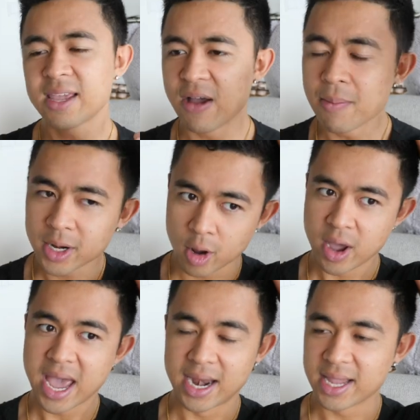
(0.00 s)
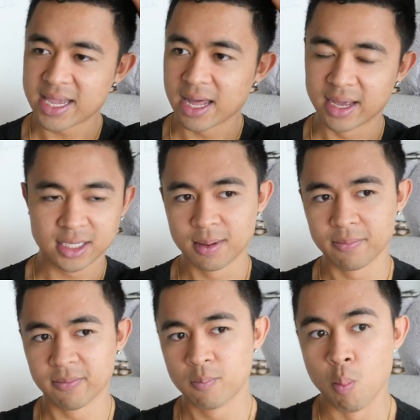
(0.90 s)
Like if I'm gonna go ahead and get like
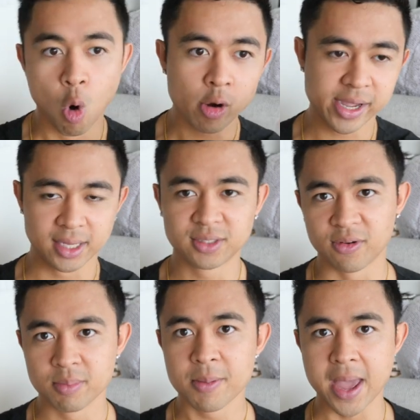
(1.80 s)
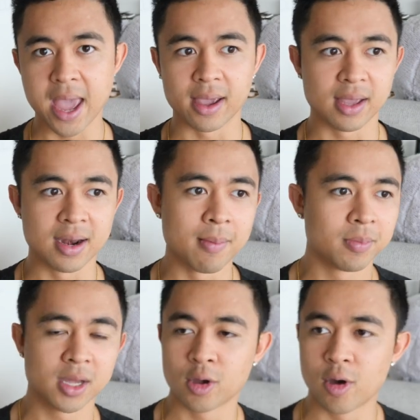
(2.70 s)
some mortgage from the bank and
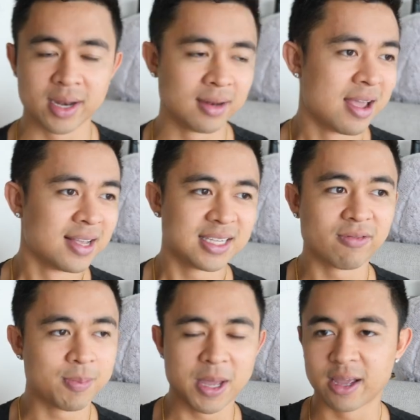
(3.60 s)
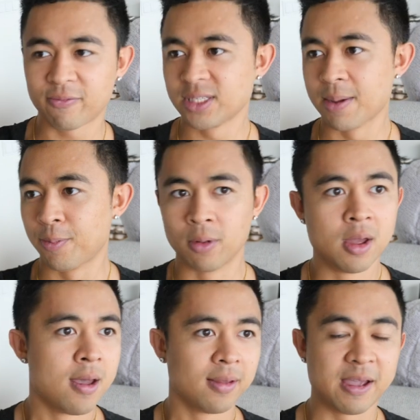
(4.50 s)
I'm gonna go ahead and say I have to pay like, for example,
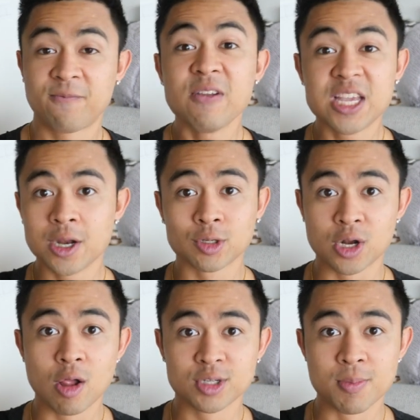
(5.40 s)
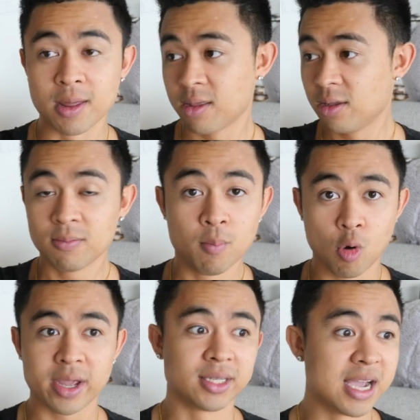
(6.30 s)
like $1,500 a month
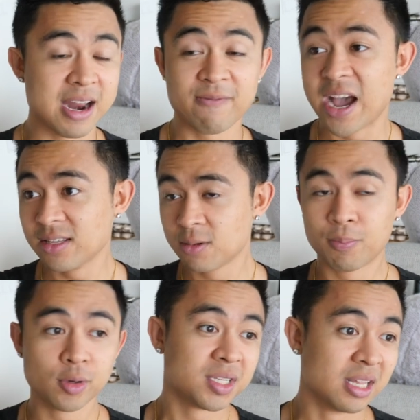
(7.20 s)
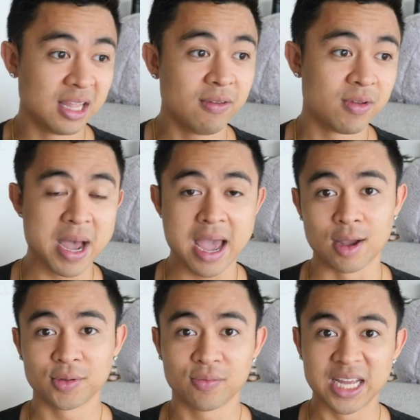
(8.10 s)
mortgage, and I find some person to live in my
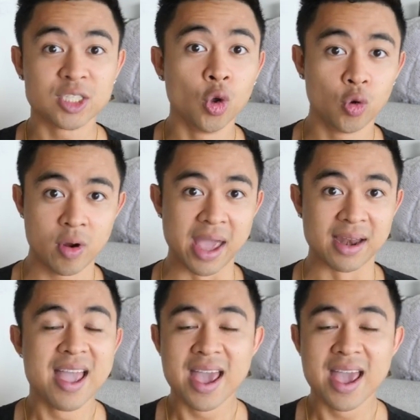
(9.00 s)
house for like $2,000 and